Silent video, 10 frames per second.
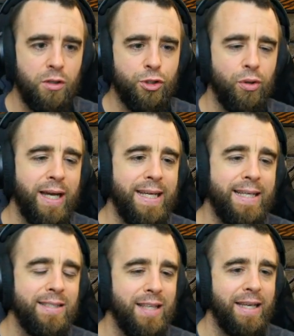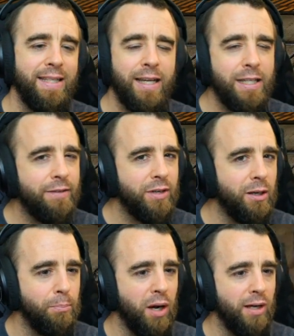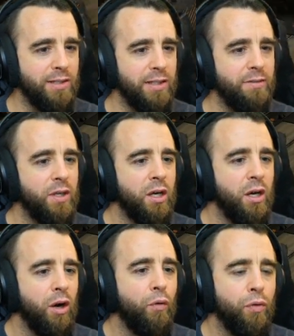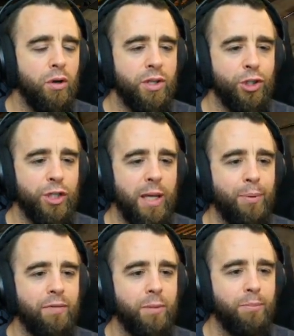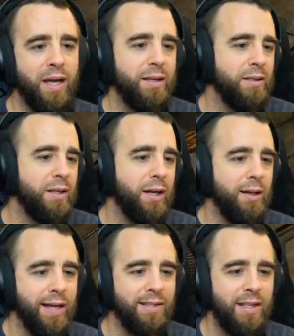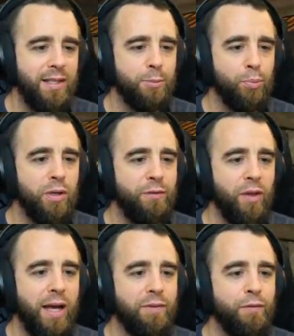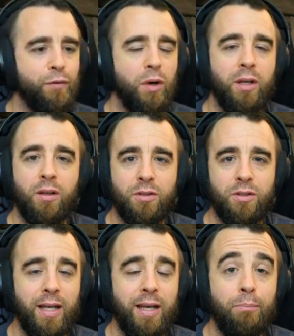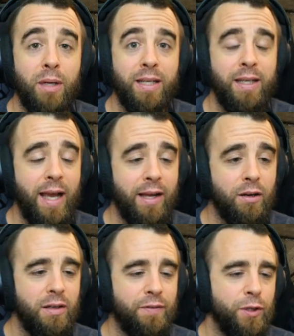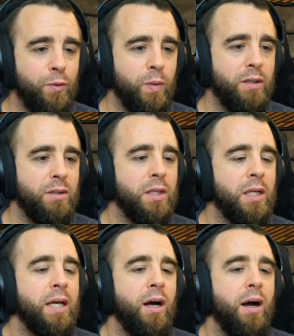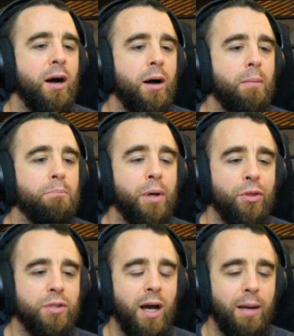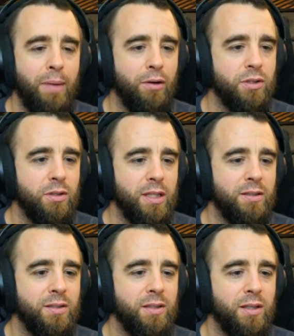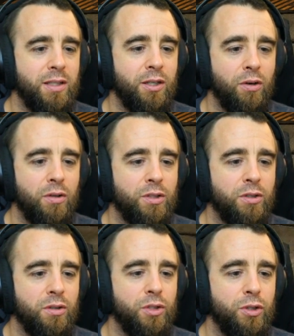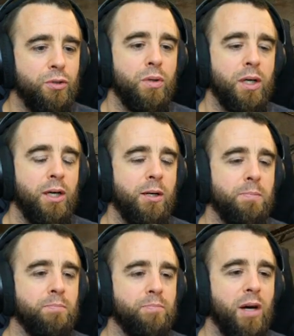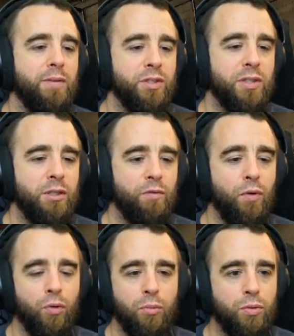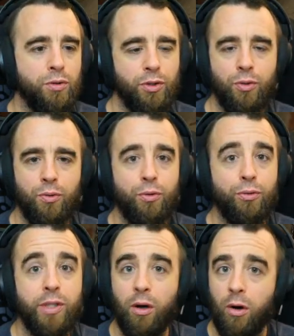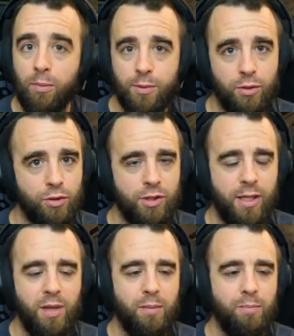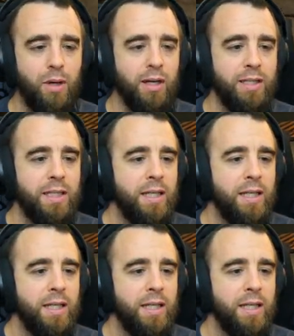So that is negative and a positive. Overall, the shape of the mech, like I said, it's pretty flat in front. It looks like a mini Jaeger, if you will. But those high mounts, it's you know, it's good too. Obviously, you're vulnerable to losing arms, so just keep that in mind.